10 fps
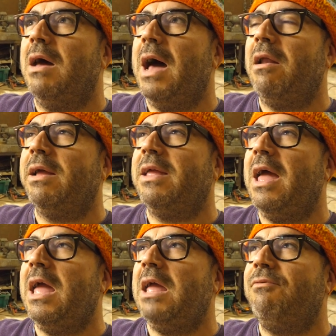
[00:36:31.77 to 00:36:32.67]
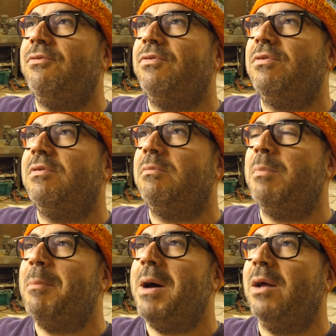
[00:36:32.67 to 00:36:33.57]
and I gave
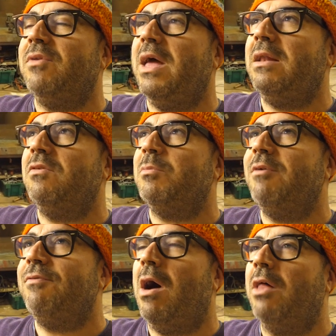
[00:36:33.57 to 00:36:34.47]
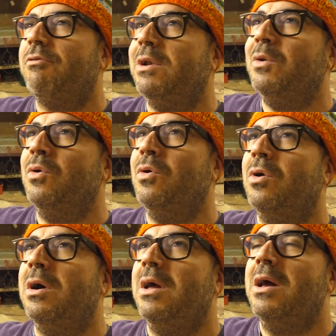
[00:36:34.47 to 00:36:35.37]
about 10 to my
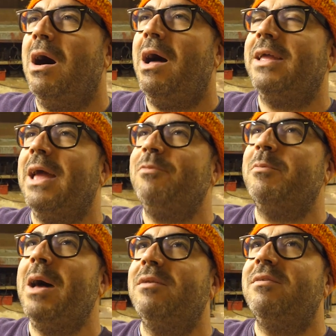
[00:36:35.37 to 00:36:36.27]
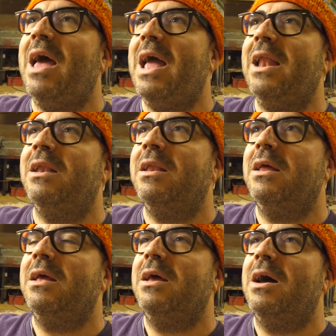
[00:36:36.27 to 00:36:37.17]
father-in-law. I kept about 10,
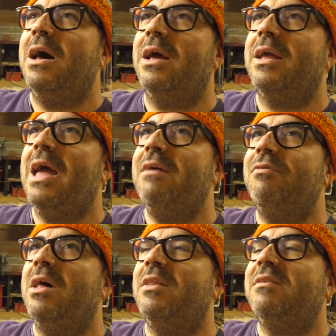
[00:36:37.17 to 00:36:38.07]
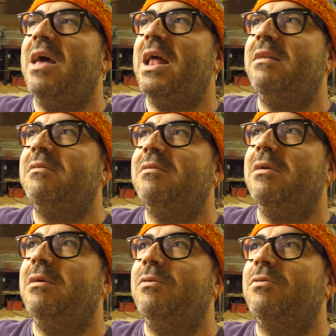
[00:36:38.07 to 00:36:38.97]
and I gave another 10
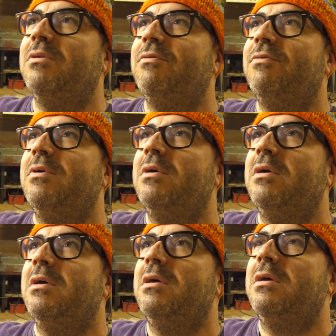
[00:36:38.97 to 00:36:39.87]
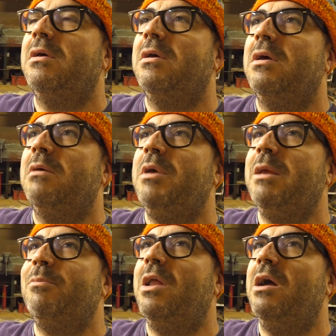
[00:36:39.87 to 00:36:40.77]
to sort of
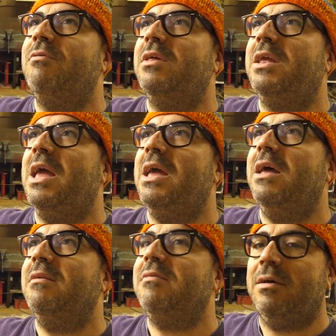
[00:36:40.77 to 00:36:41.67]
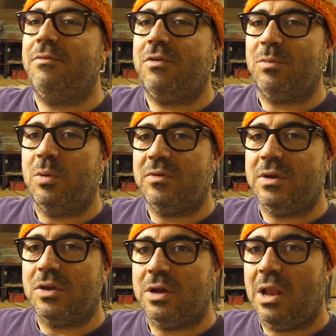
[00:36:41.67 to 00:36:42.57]
people over the years that have just
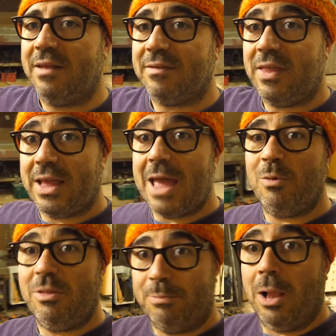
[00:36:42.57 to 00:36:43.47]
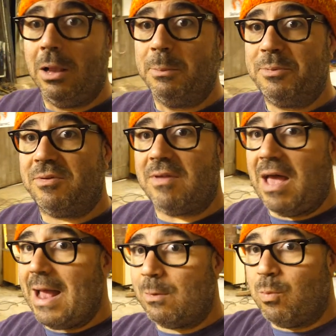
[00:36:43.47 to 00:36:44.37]
wanted good lights. And they came with bulbs
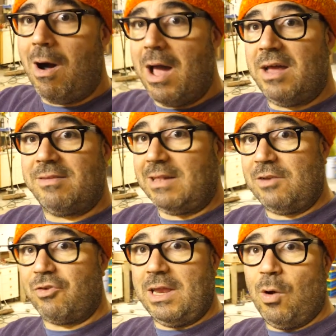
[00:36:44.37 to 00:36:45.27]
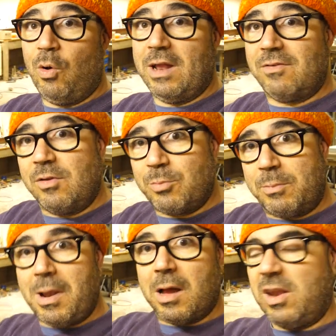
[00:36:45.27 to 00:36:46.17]
and wires. Literally all you had to do is put
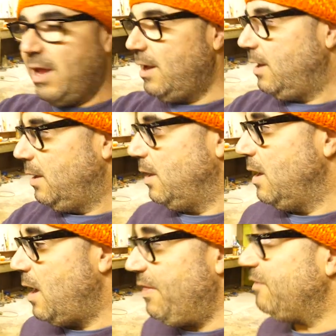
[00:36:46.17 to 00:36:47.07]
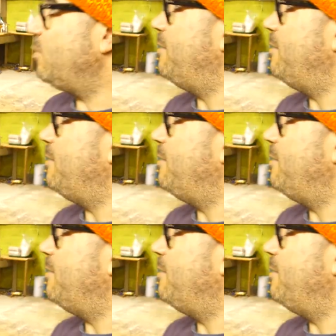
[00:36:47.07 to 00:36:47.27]
a plug on it, and that's